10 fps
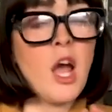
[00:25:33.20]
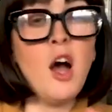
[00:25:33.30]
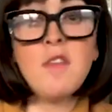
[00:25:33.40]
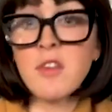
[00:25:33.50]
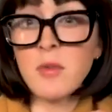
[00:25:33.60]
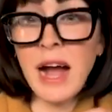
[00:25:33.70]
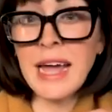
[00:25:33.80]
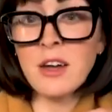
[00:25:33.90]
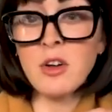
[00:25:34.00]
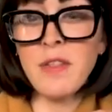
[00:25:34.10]

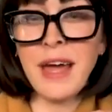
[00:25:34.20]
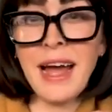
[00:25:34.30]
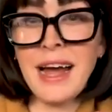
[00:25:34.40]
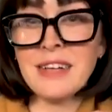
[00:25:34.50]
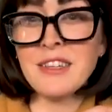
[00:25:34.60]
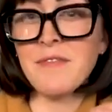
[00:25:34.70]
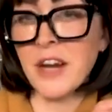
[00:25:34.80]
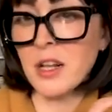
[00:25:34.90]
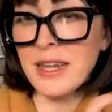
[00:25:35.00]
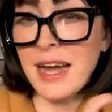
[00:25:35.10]
varietal that has
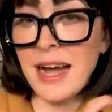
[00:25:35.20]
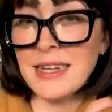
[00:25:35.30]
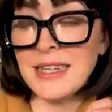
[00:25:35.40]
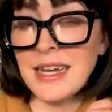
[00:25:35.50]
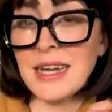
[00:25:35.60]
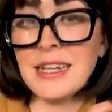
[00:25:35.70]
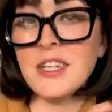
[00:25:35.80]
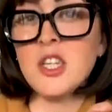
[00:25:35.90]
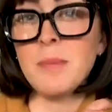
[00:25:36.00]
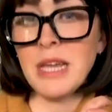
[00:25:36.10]
fairly high
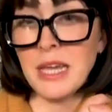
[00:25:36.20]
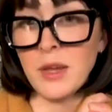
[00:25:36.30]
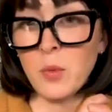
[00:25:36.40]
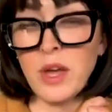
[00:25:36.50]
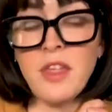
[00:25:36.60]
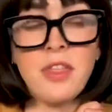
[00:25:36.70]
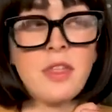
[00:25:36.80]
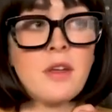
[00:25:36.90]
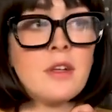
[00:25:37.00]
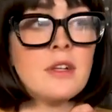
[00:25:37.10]
tannin to begin
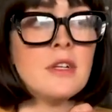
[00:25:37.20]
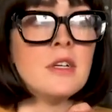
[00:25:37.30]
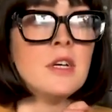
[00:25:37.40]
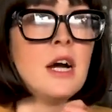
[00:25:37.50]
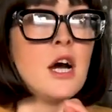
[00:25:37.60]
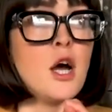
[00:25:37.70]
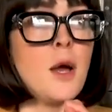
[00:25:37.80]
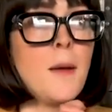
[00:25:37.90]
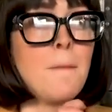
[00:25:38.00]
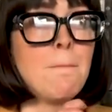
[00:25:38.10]
with,
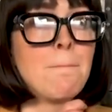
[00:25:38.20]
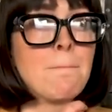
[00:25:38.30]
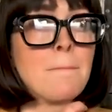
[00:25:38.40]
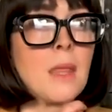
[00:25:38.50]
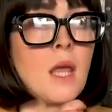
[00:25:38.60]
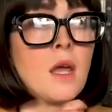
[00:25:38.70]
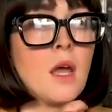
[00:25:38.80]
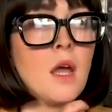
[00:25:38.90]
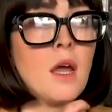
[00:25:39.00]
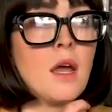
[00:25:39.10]
and
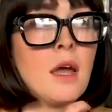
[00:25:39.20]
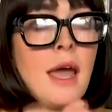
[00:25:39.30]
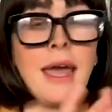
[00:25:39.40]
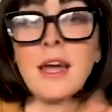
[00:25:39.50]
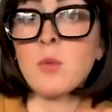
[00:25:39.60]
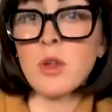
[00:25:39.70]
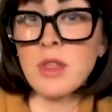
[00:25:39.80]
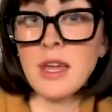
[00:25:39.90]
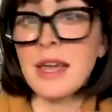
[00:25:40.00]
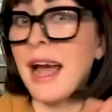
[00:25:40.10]
we're
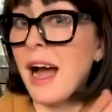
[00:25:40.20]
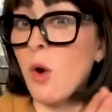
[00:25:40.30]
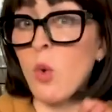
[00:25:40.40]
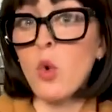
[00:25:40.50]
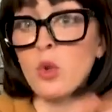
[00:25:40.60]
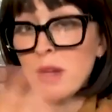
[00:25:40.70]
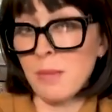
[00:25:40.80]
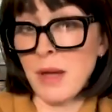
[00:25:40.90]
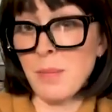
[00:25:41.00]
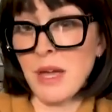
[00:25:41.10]
thinking how old it
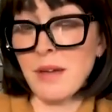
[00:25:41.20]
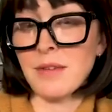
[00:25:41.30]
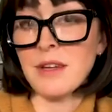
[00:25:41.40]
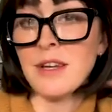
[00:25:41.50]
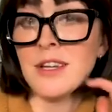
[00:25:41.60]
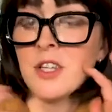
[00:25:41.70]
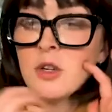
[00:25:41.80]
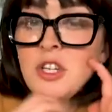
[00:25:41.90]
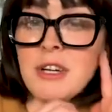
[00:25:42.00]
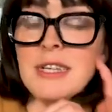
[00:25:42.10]
might be.
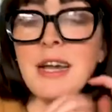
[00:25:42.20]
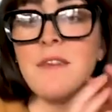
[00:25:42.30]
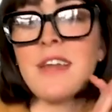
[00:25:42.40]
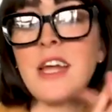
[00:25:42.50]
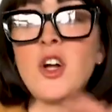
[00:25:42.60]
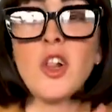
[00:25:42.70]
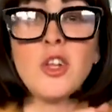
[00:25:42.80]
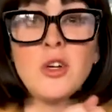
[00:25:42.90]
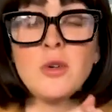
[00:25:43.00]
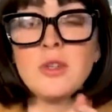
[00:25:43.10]
So do you guys have any
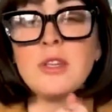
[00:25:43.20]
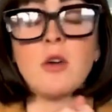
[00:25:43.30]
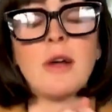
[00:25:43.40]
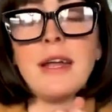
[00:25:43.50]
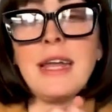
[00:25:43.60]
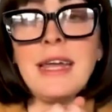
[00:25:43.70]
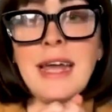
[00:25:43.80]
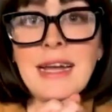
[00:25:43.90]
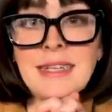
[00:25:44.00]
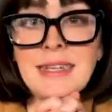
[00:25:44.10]
clues or any
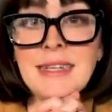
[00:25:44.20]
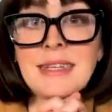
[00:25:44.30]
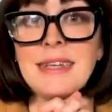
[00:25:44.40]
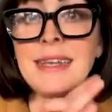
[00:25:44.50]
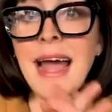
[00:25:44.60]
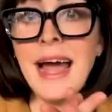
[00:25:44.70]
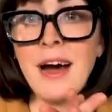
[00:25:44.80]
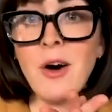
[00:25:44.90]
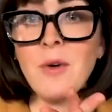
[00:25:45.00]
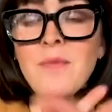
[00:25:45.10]
guesses
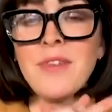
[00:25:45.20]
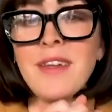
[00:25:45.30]
now?